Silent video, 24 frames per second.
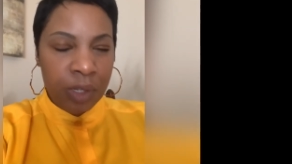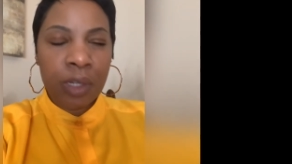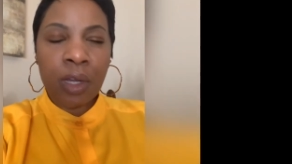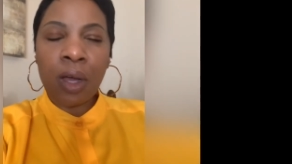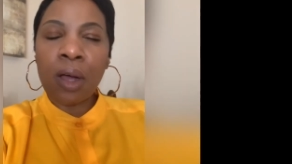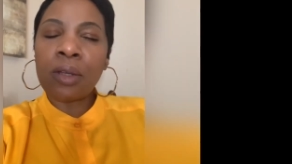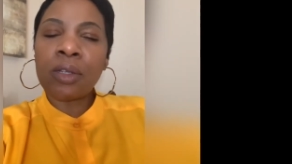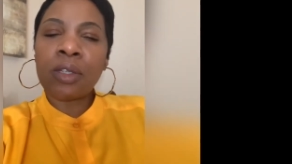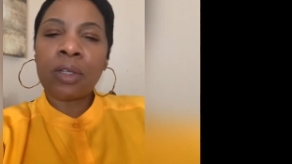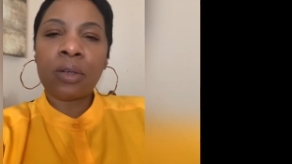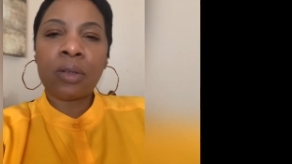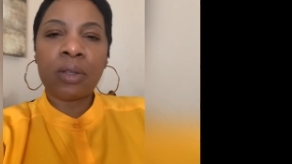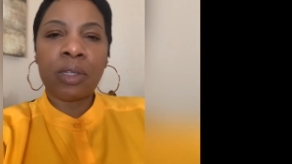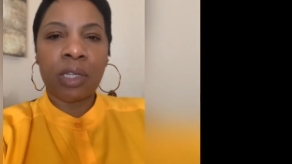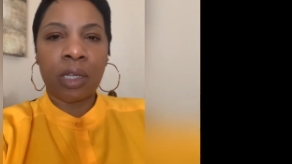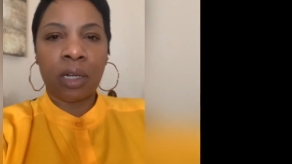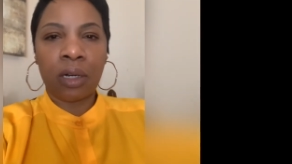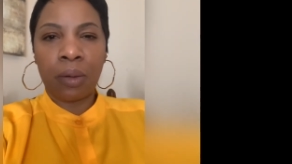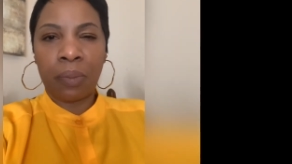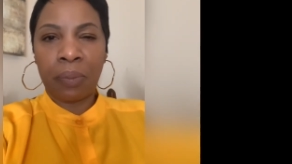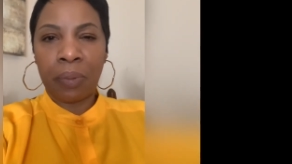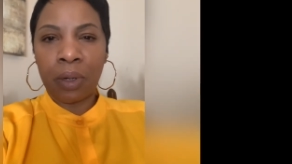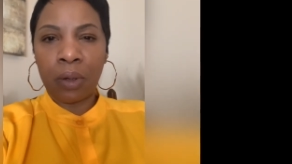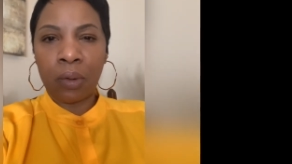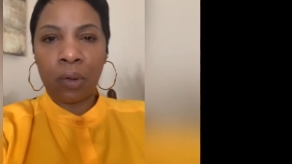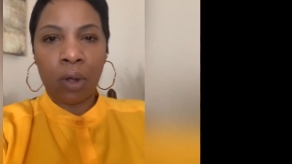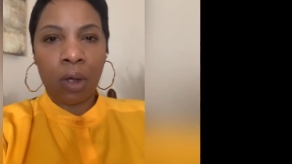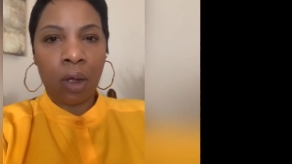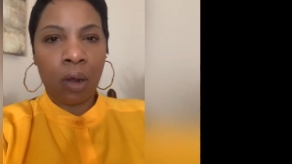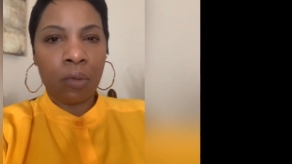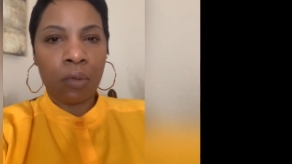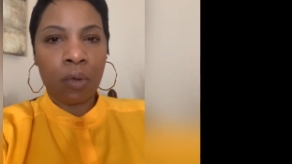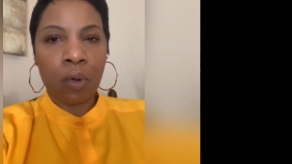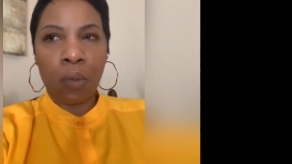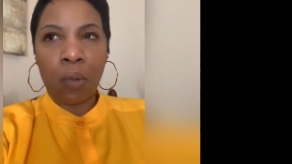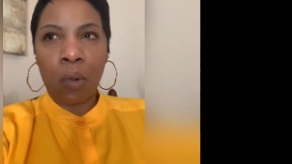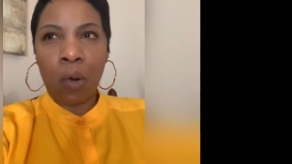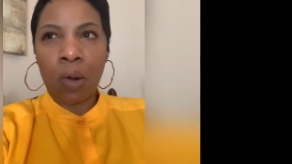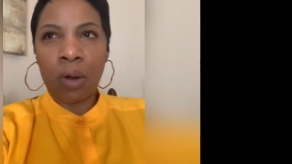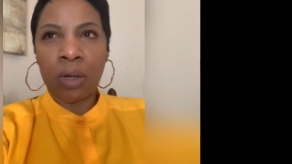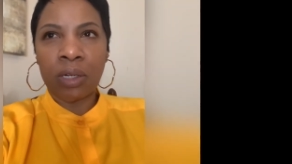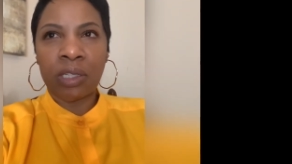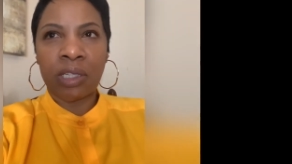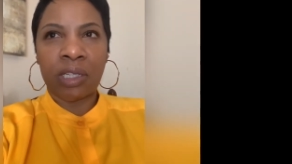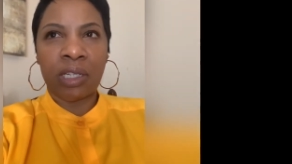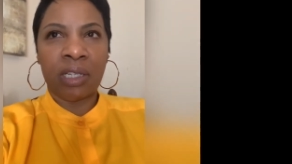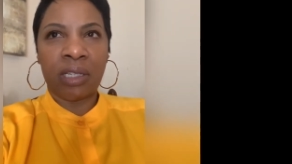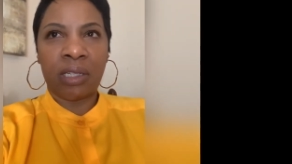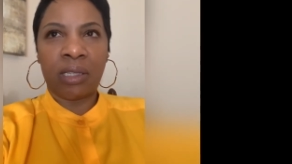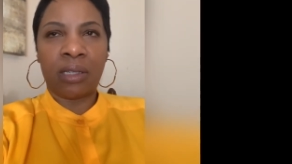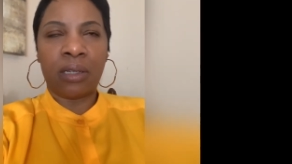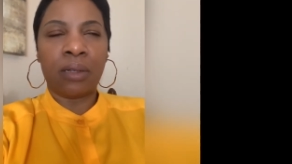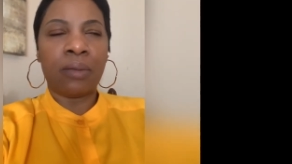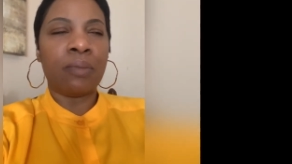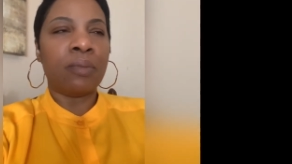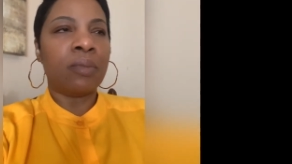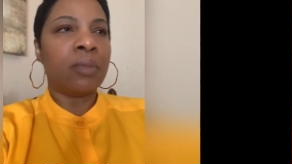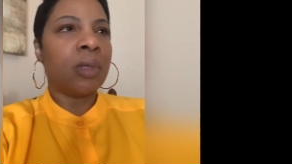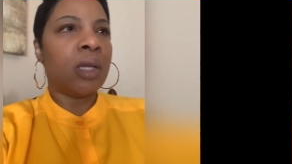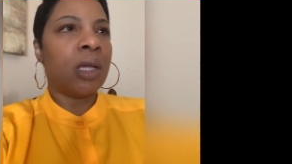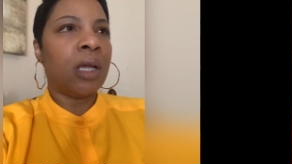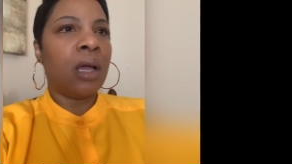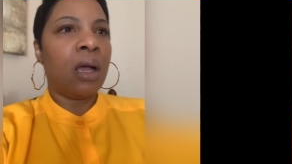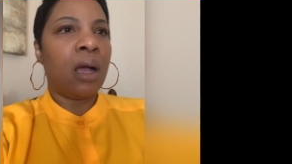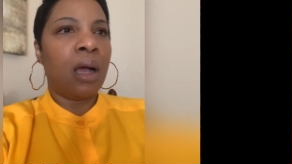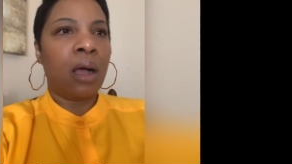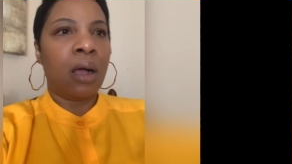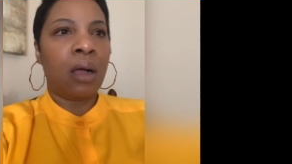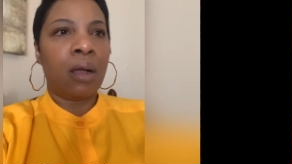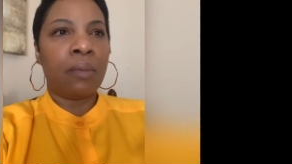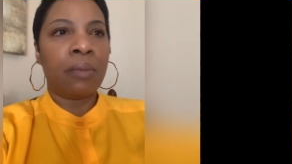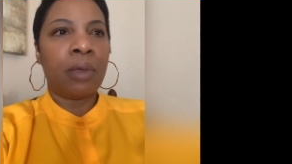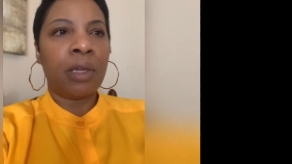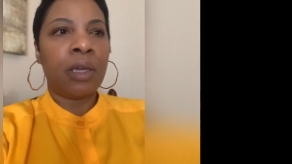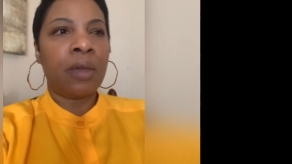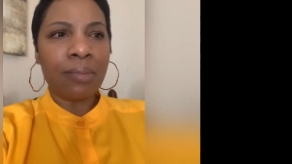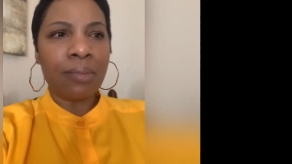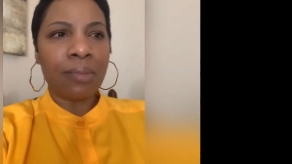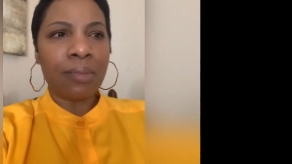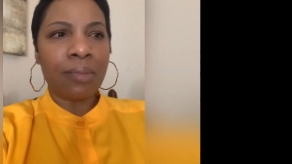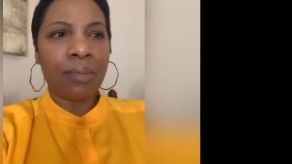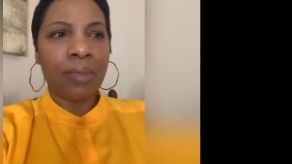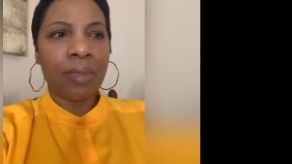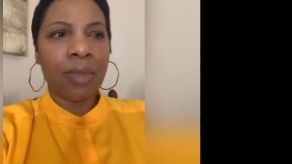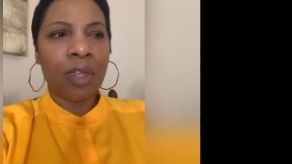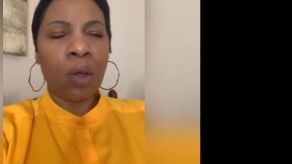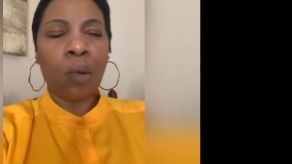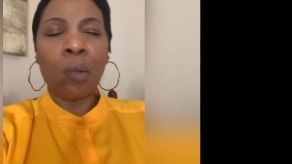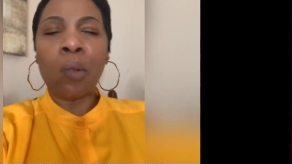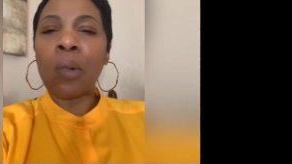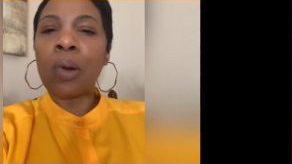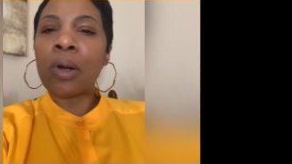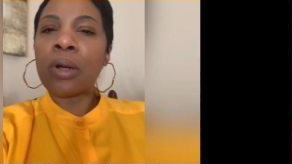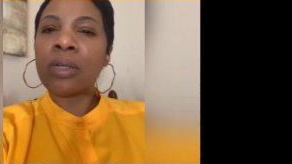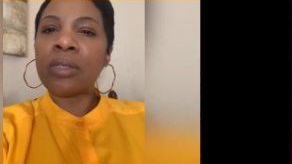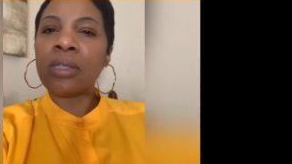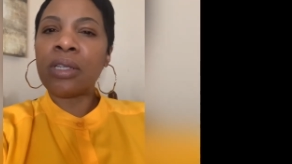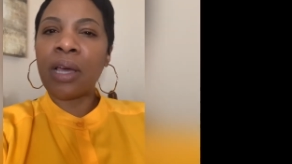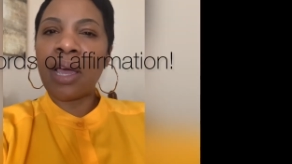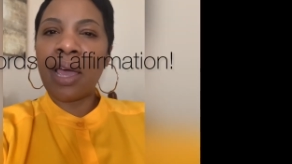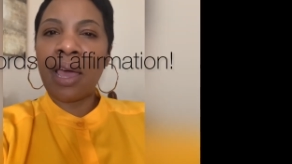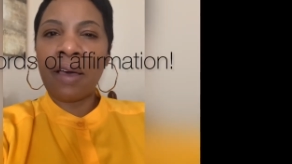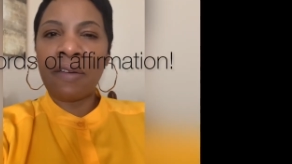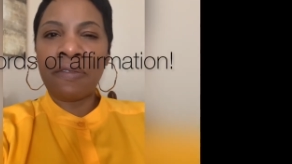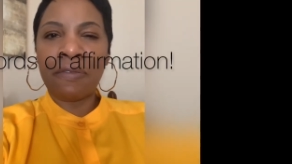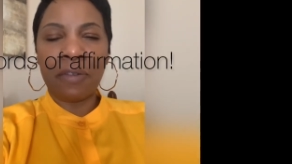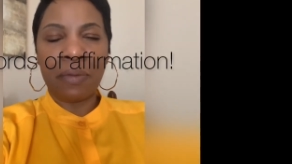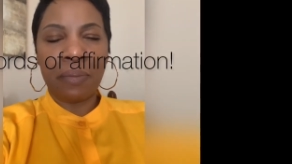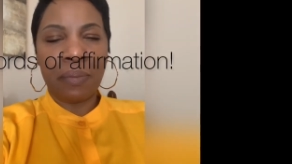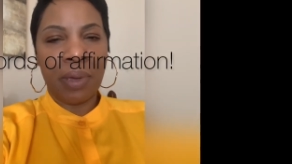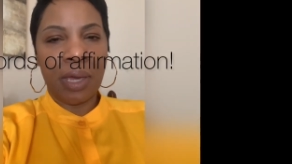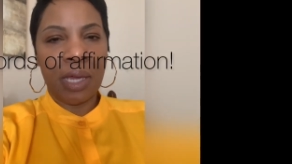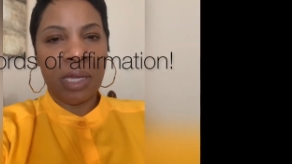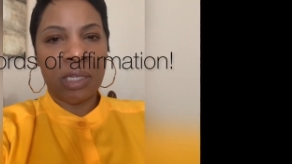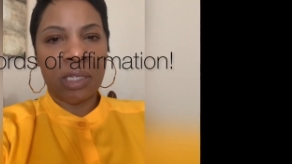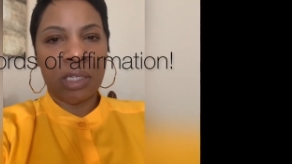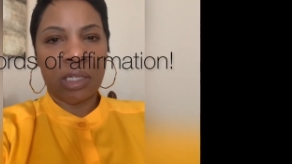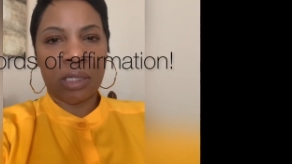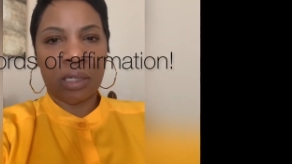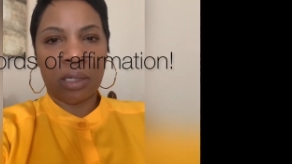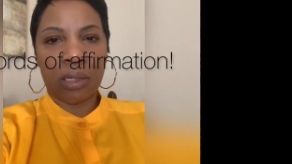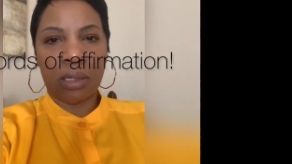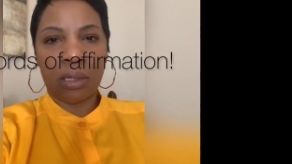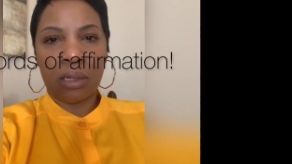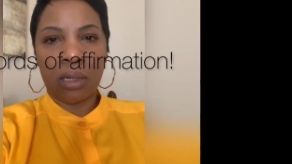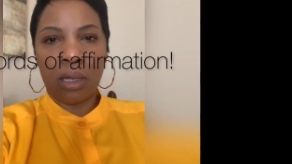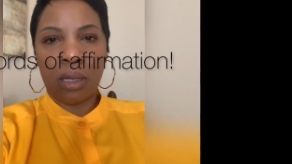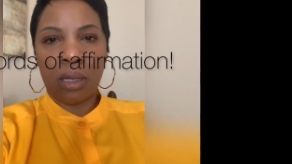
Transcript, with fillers: Also, set up a, a reward system. Um, it could words of affirmation